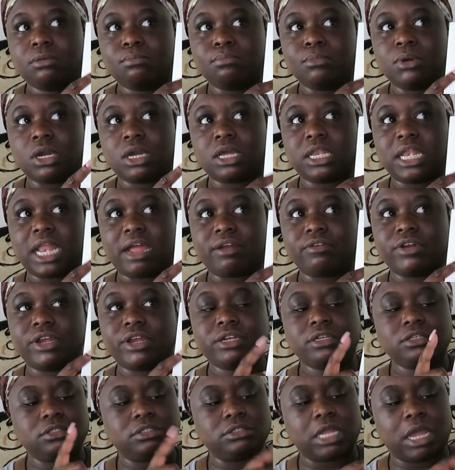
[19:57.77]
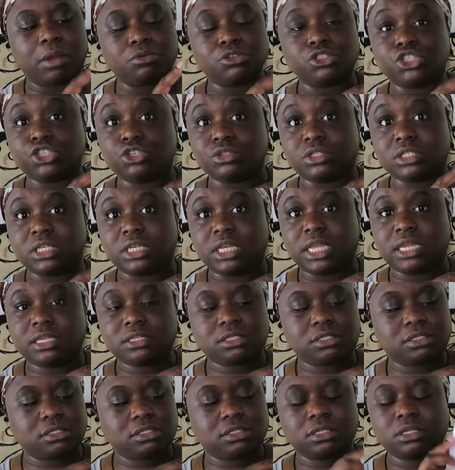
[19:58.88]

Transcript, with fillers: McLaren that was using this.